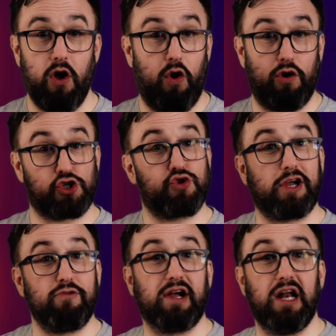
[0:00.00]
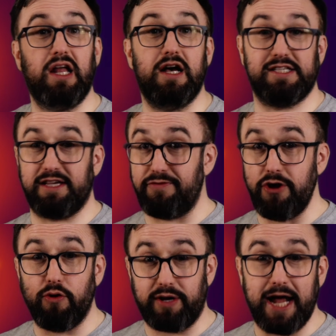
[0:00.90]
or triggering alerts if
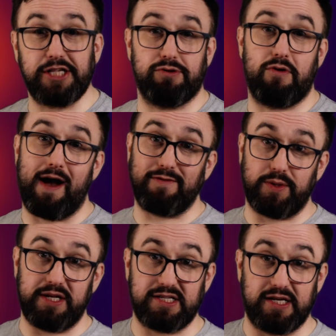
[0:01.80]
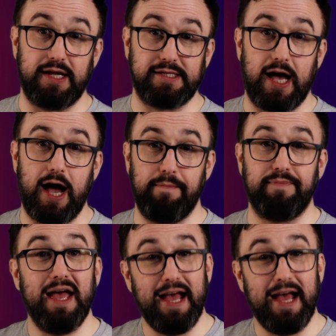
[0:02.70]
no data arrives within a certain time.